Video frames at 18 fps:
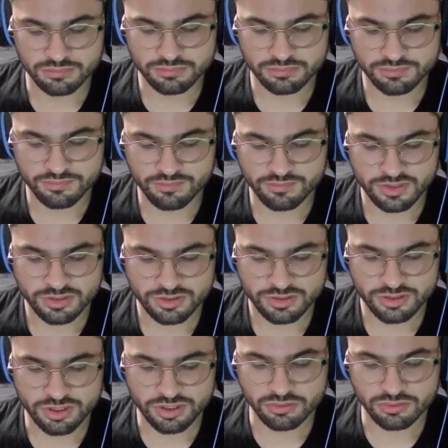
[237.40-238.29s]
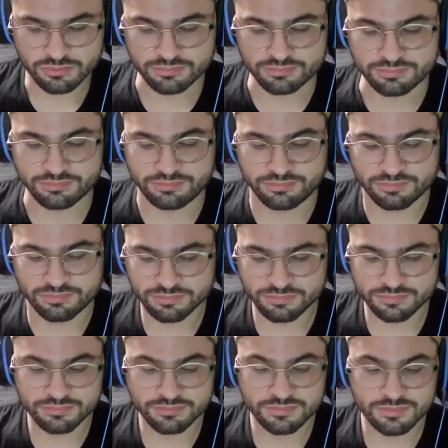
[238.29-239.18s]
Oh, I see
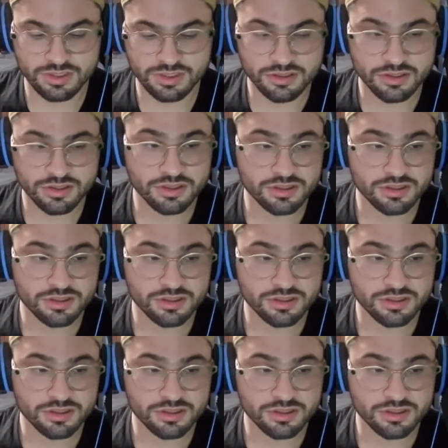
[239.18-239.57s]
your thing.